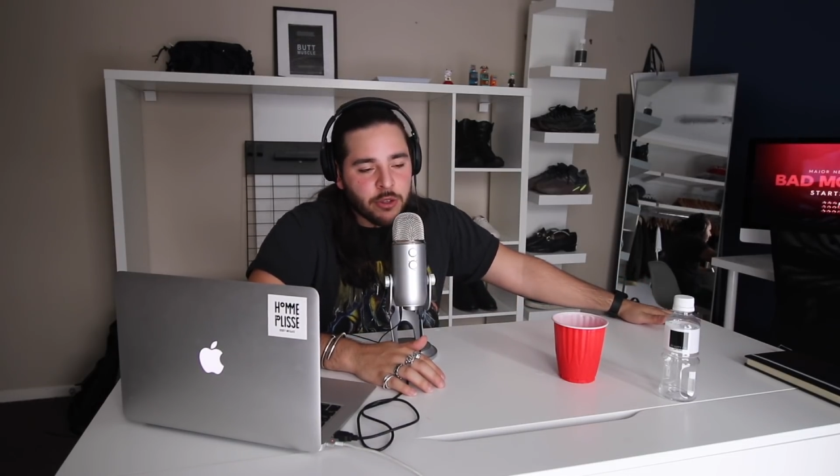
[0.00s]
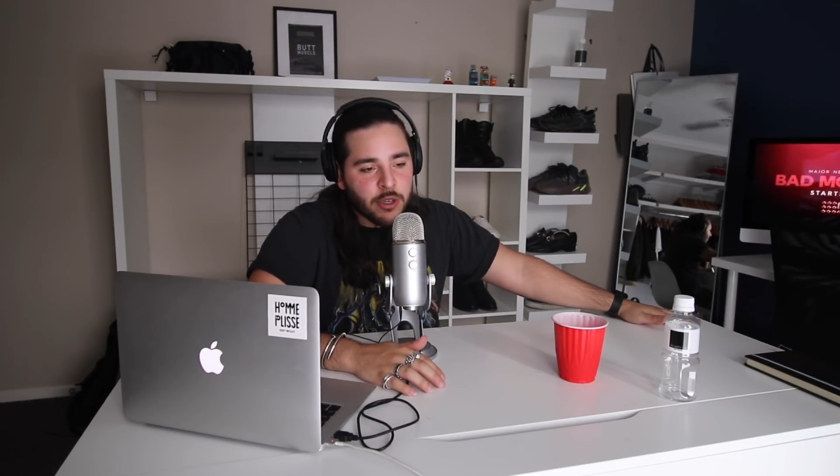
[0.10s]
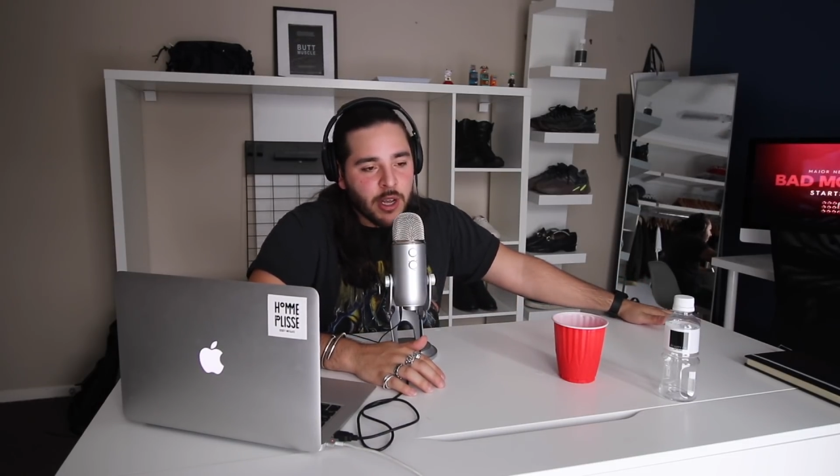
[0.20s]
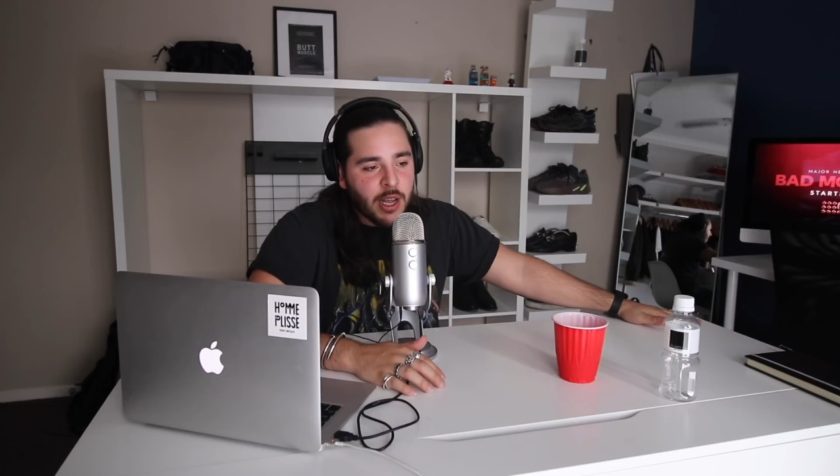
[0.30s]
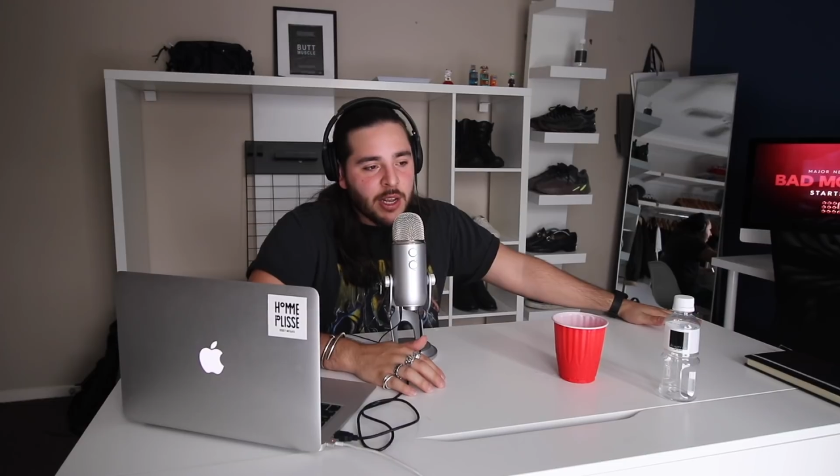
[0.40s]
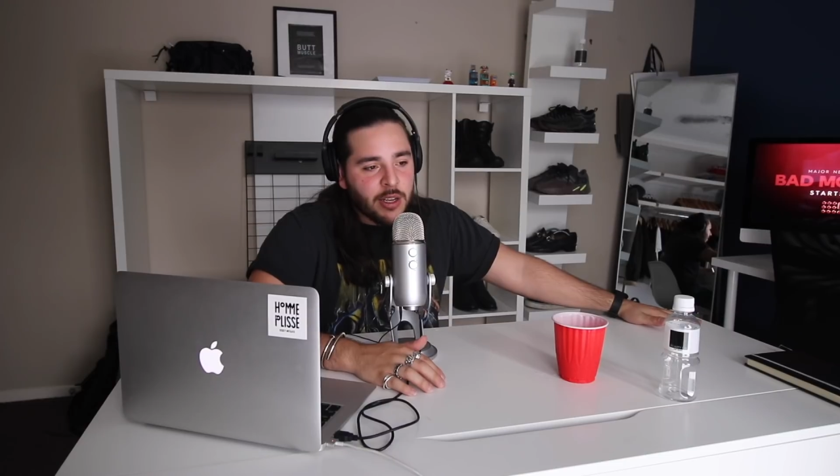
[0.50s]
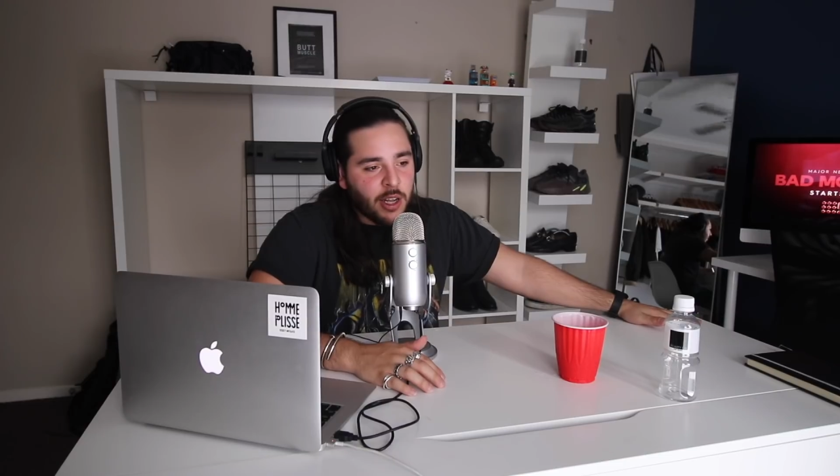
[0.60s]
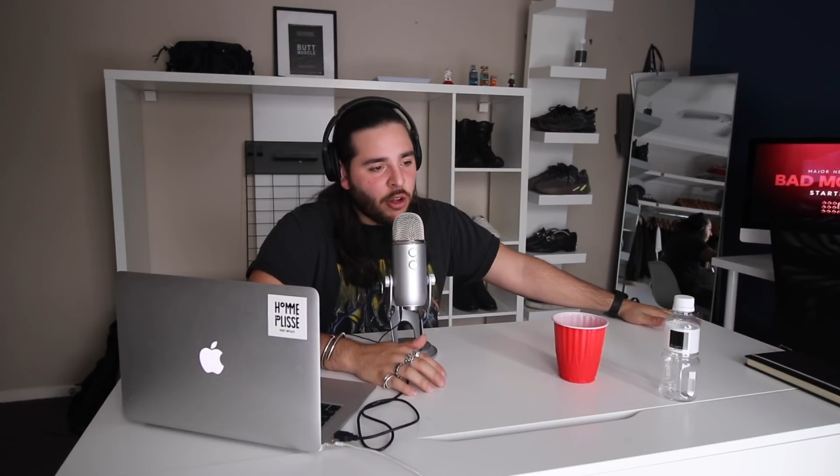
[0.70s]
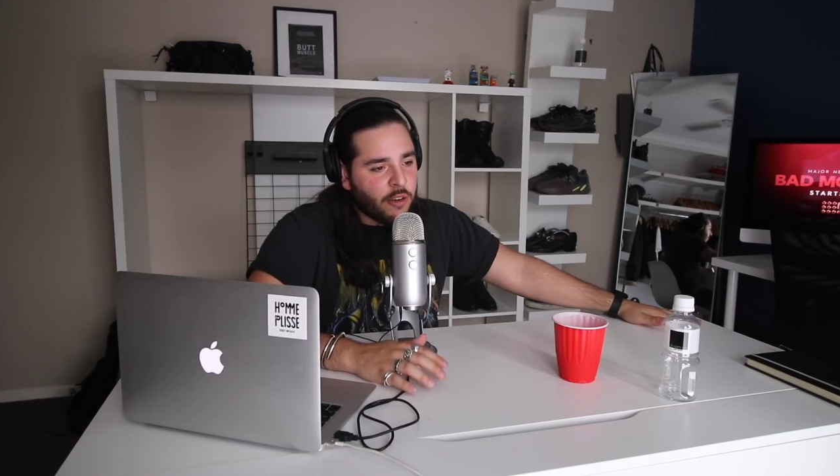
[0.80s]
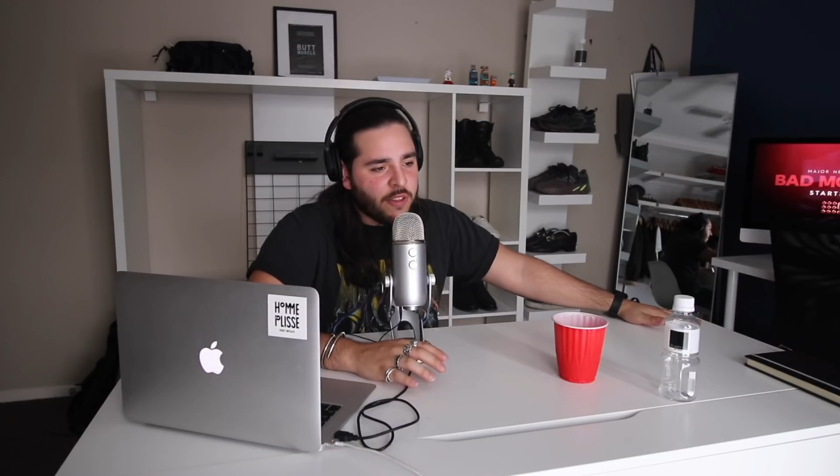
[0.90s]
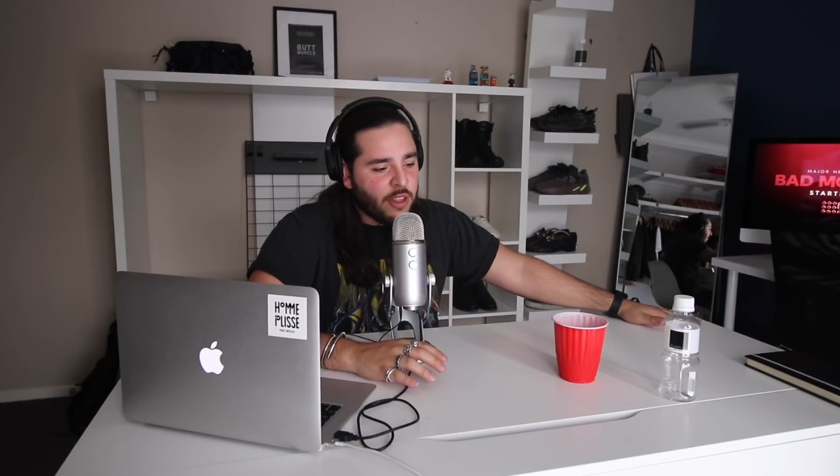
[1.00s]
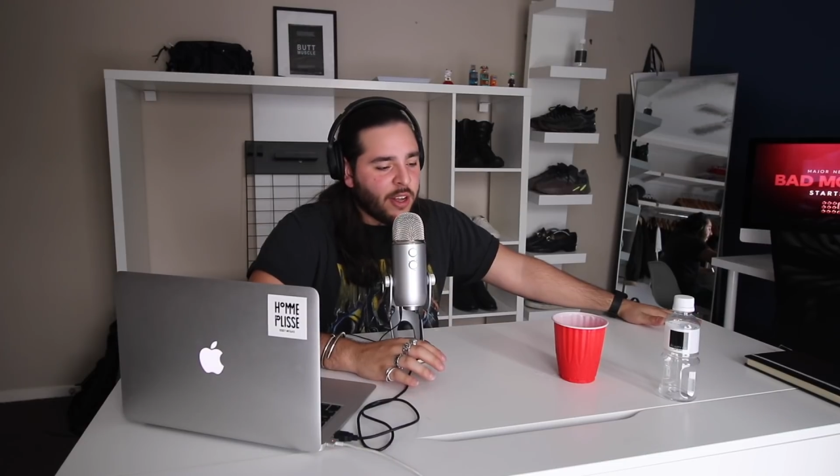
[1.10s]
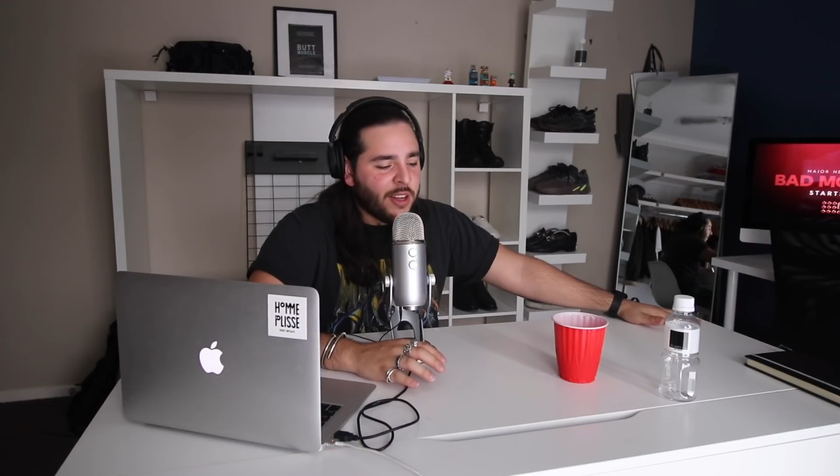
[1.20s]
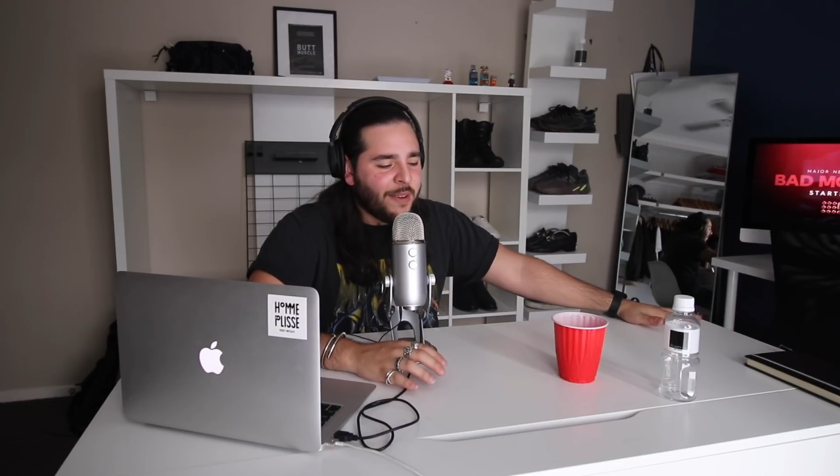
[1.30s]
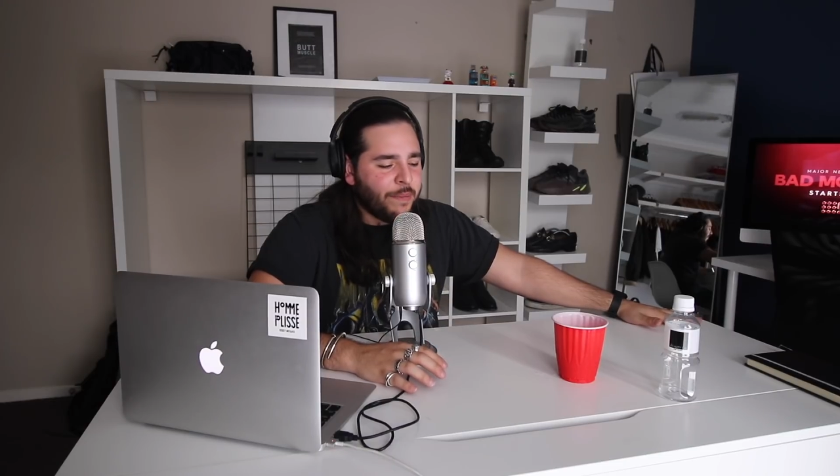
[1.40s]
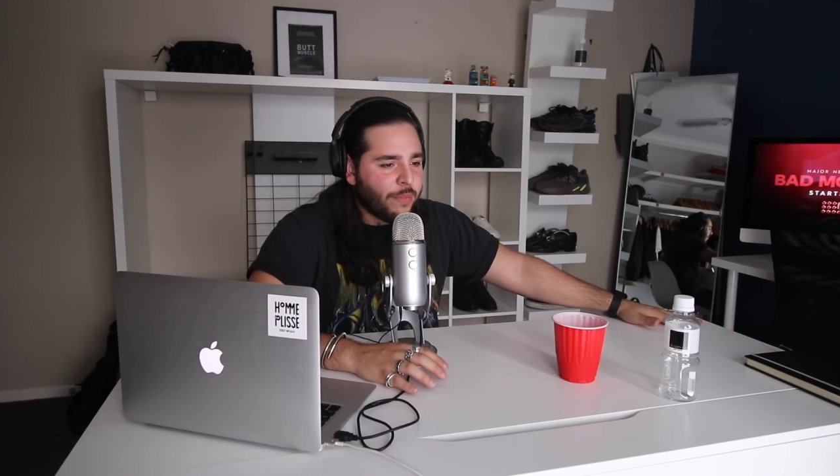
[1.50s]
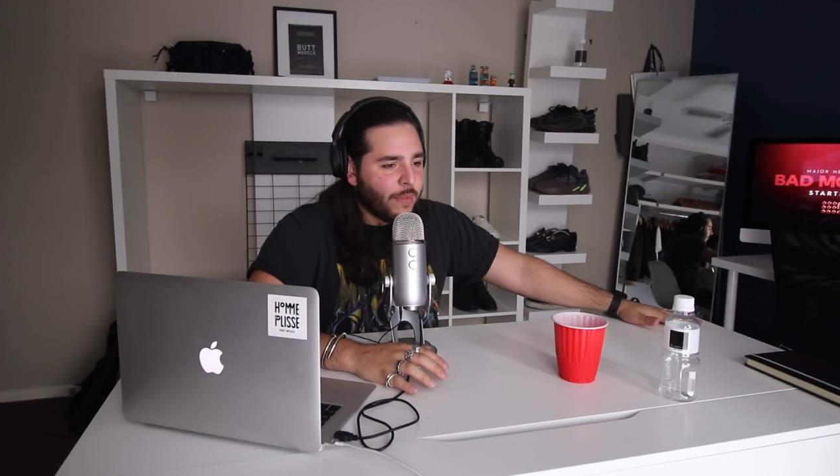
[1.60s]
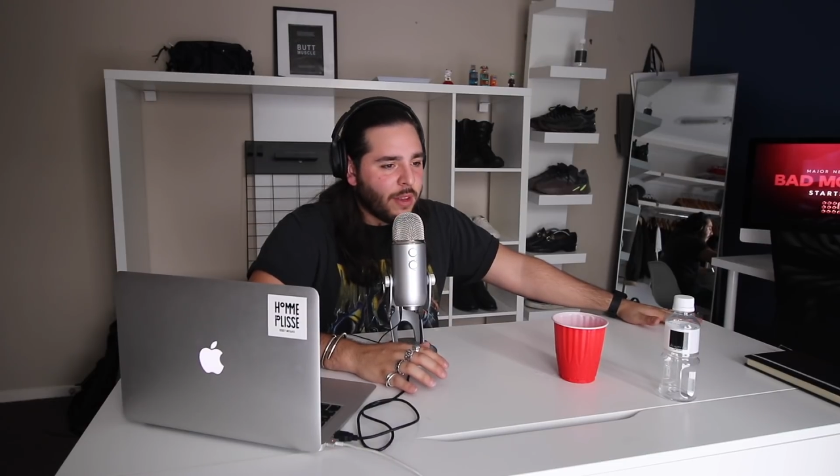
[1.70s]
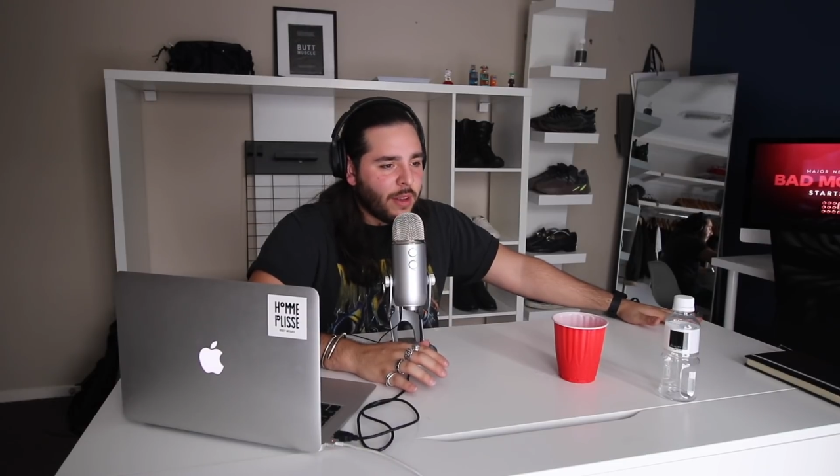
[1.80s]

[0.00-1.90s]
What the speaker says: you. A lot of